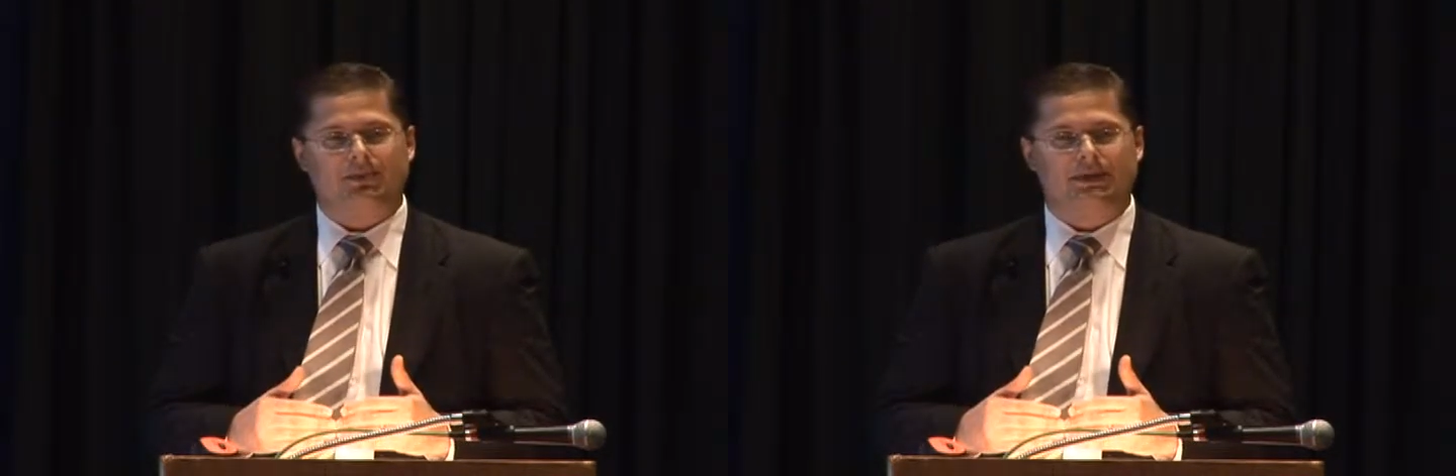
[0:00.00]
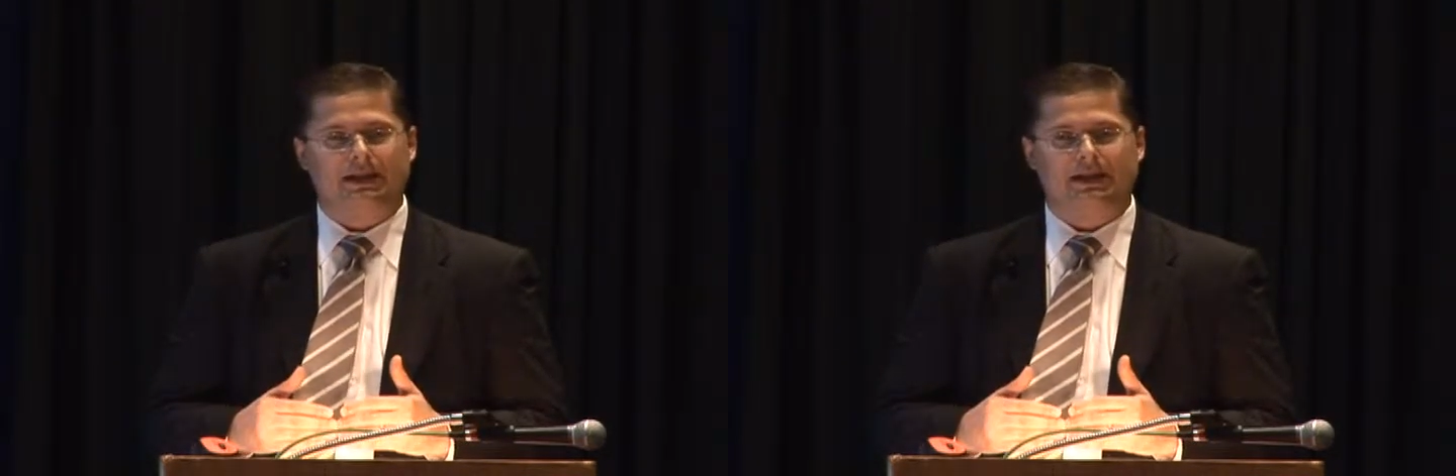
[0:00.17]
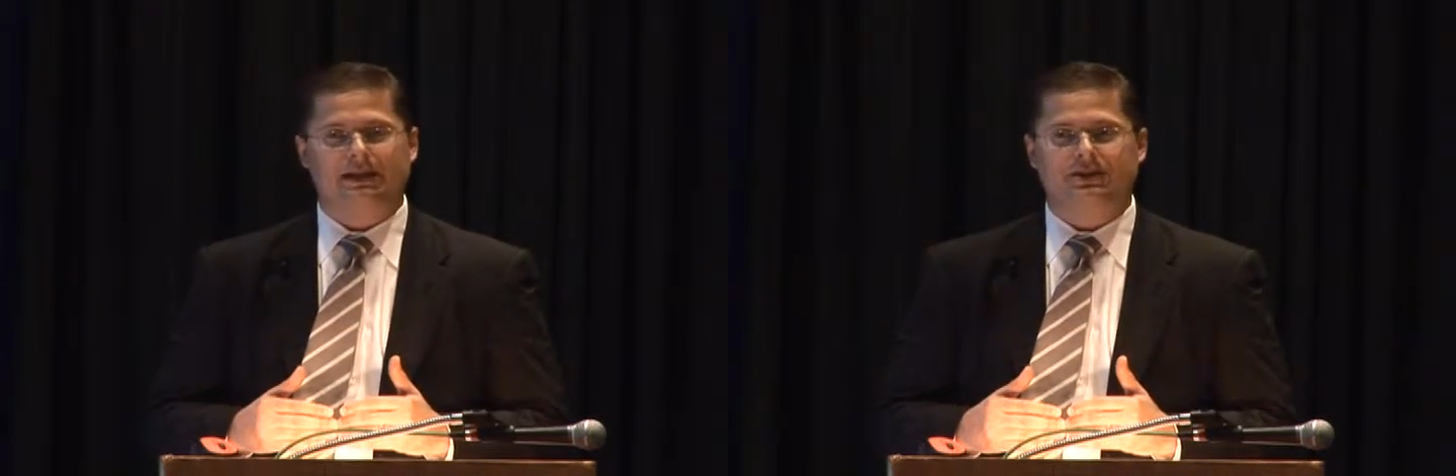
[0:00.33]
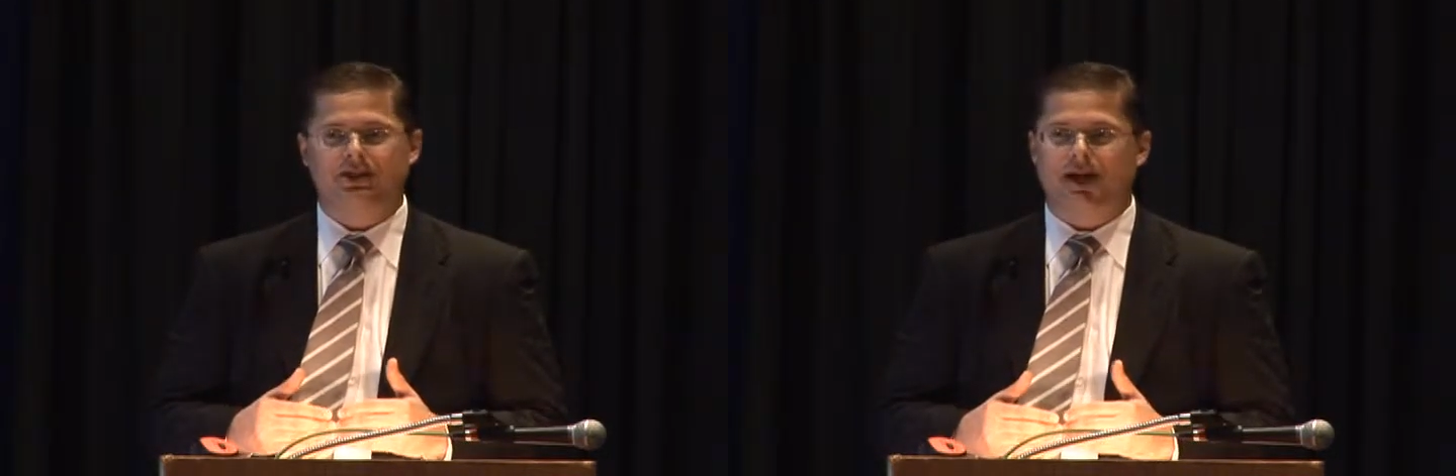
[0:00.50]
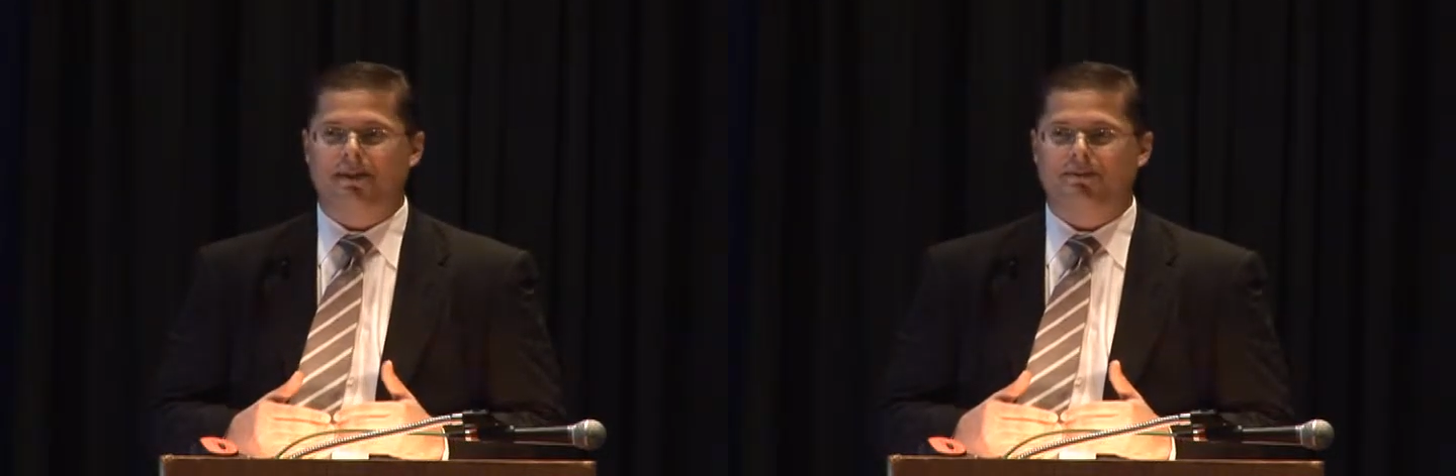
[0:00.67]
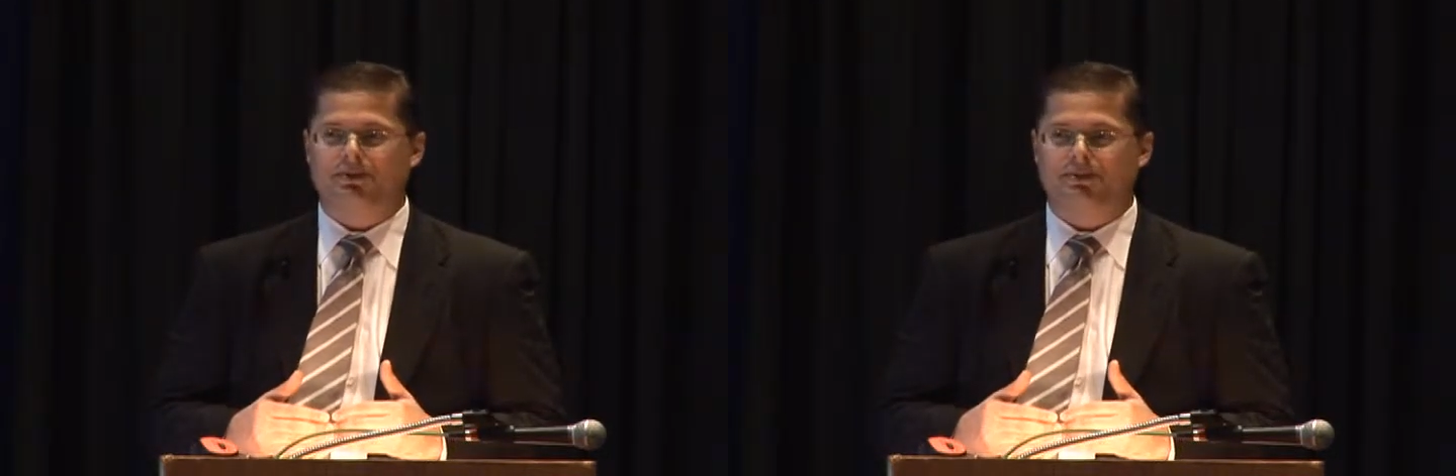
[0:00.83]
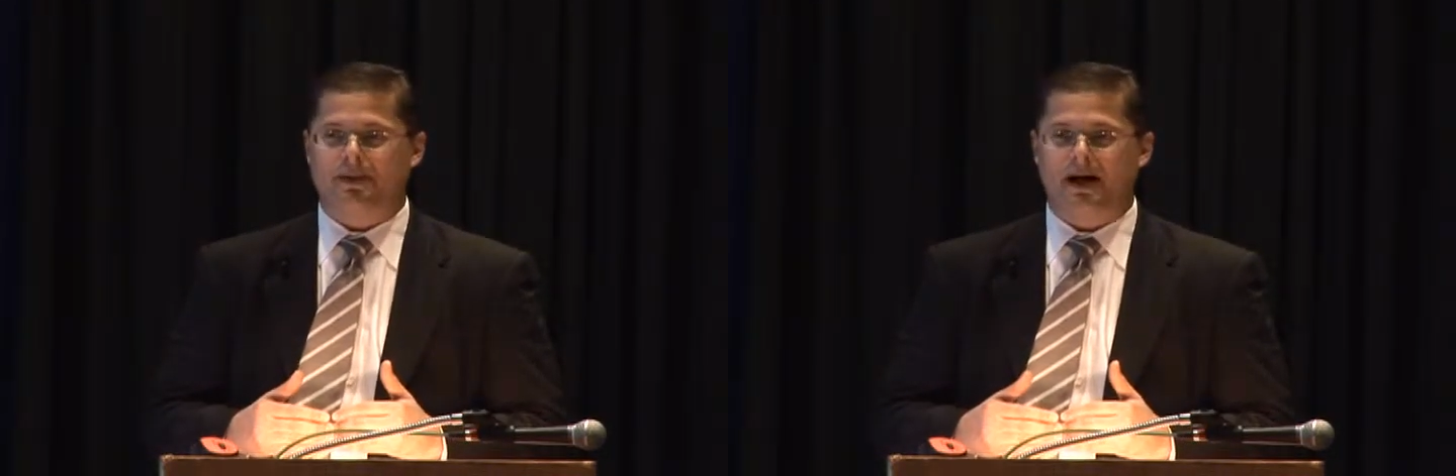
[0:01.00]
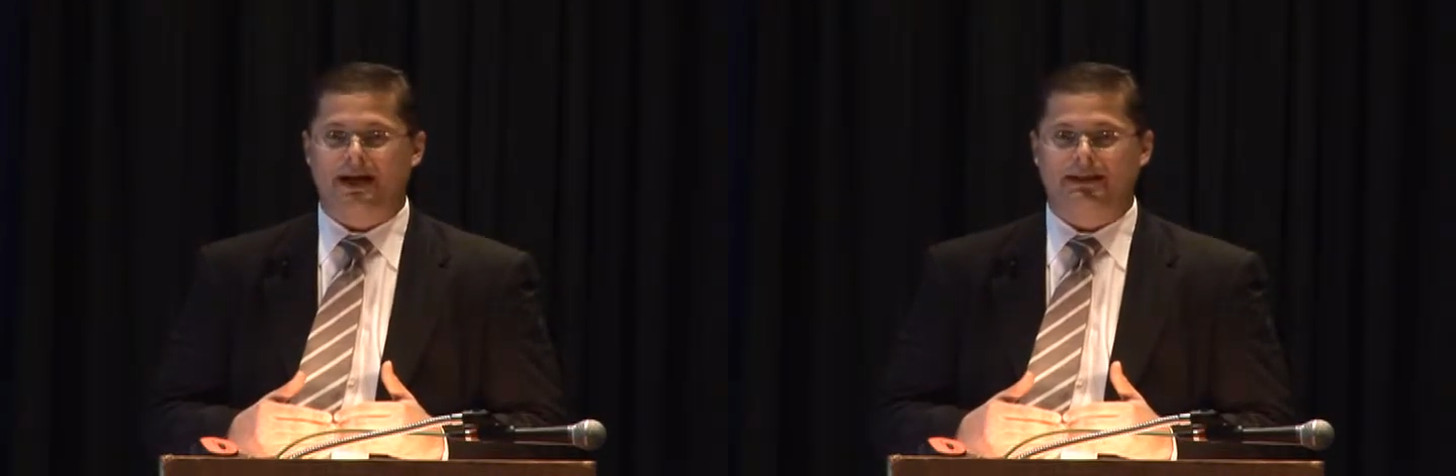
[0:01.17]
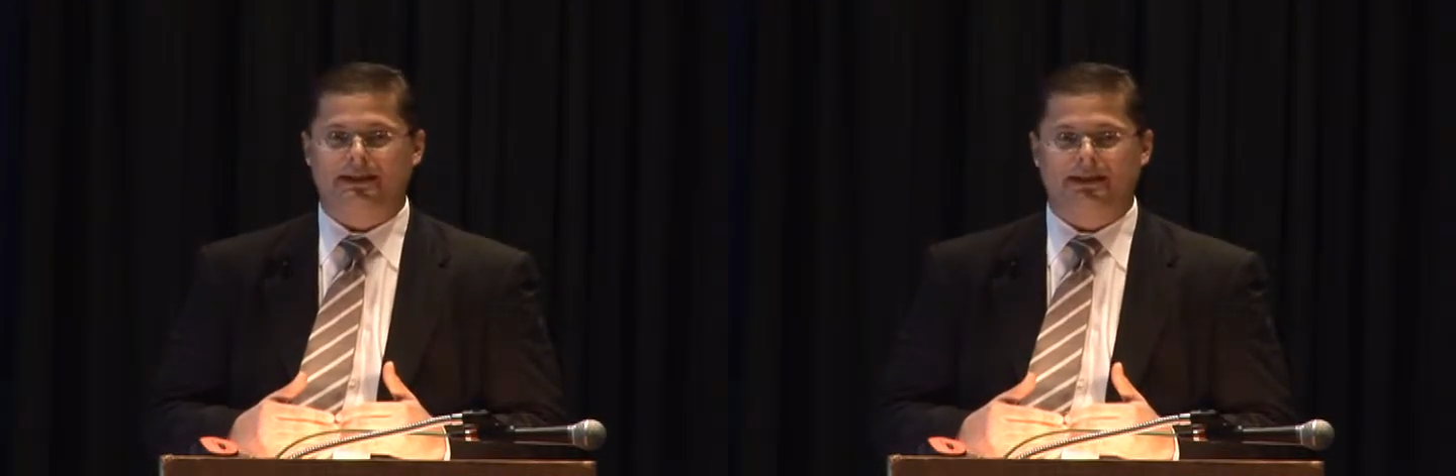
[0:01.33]
within the shopper's
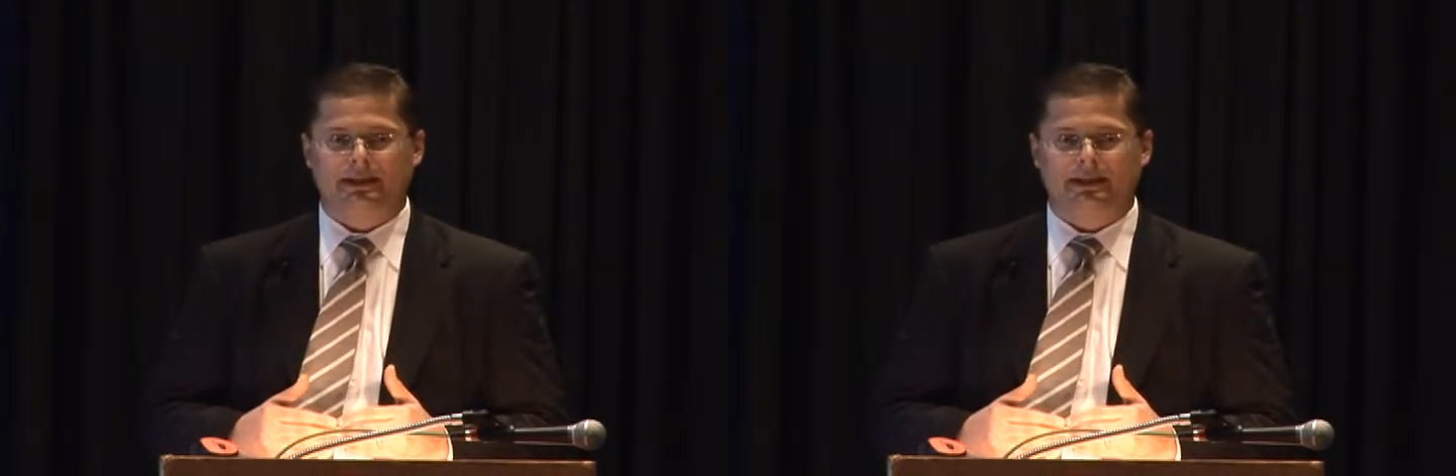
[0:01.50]
mind.